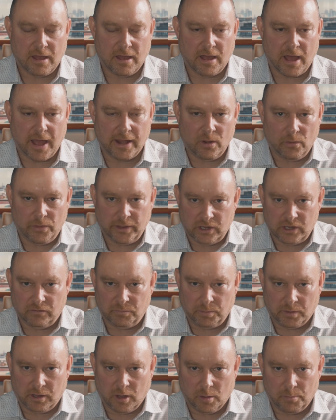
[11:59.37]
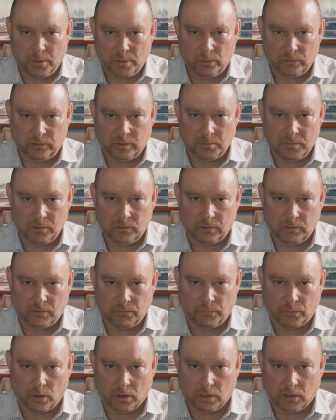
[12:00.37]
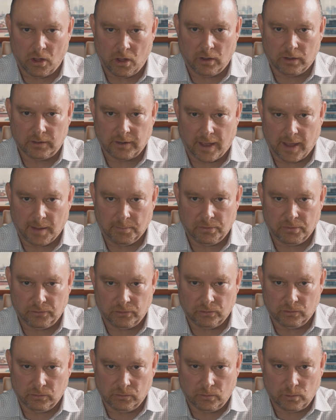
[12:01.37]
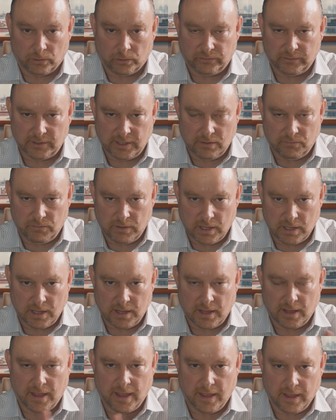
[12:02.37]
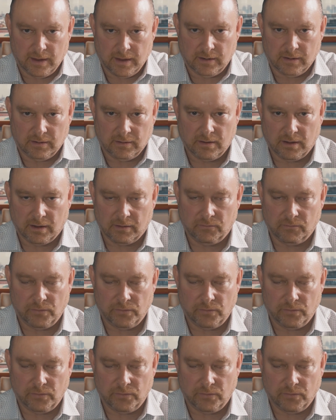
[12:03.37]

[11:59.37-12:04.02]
I know that you've been composing music for a long time through, of course, TV and